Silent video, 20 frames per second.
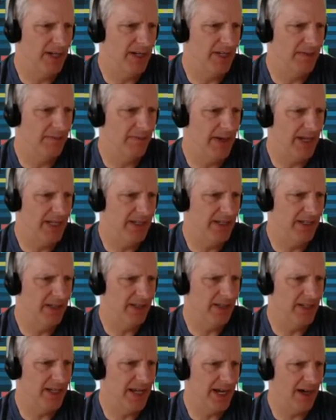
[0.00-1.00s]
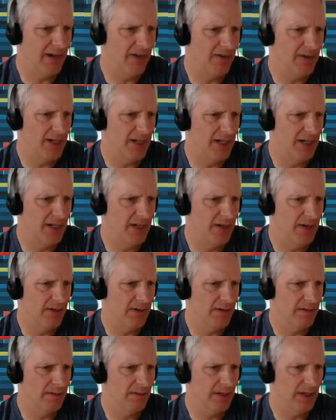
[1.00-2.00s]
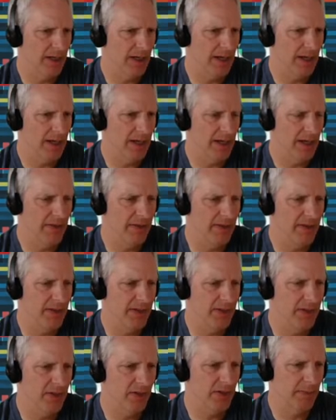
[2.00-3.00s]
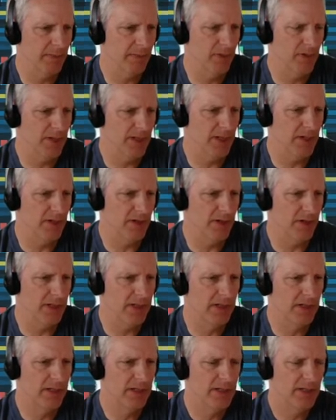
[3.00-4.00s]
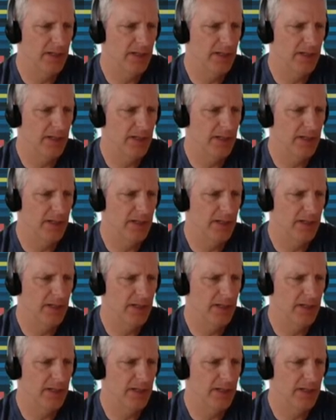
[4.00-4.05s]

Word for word: it's basically down in here. Uh, this looks pretty good.